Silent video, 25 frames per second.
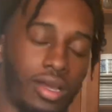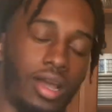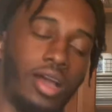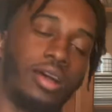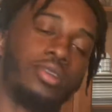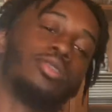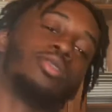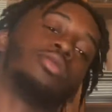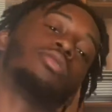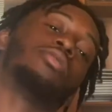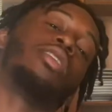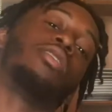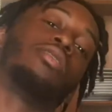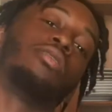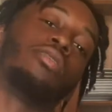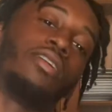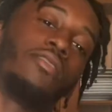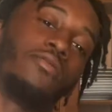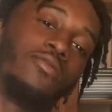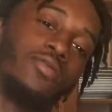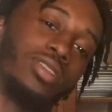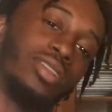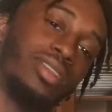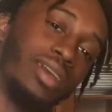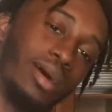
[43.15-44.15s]
All right, so starting
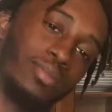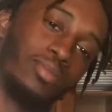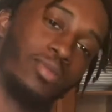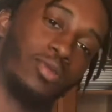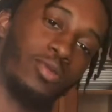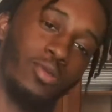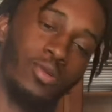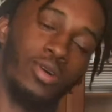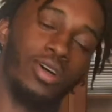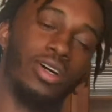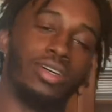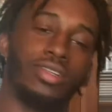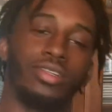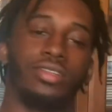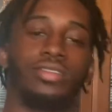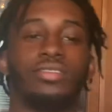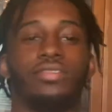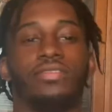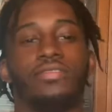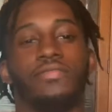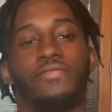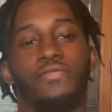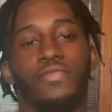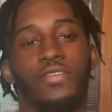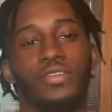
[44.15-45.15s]
off with number one,
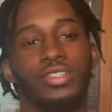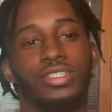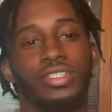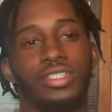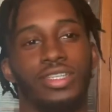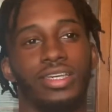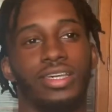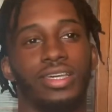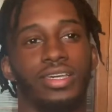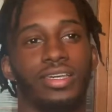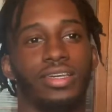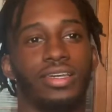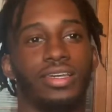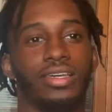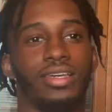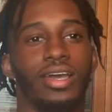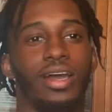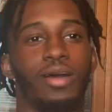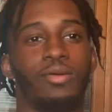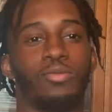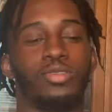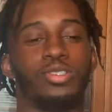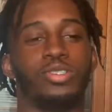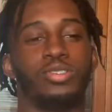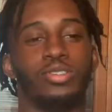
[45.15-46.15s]
the first thing
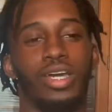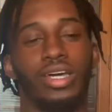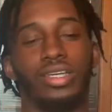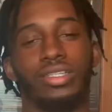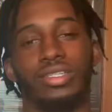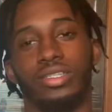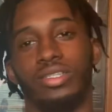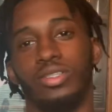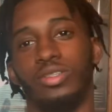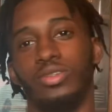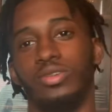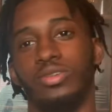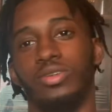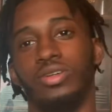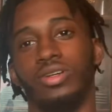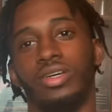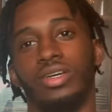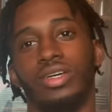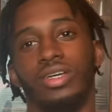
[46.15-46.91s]
I want you guys to do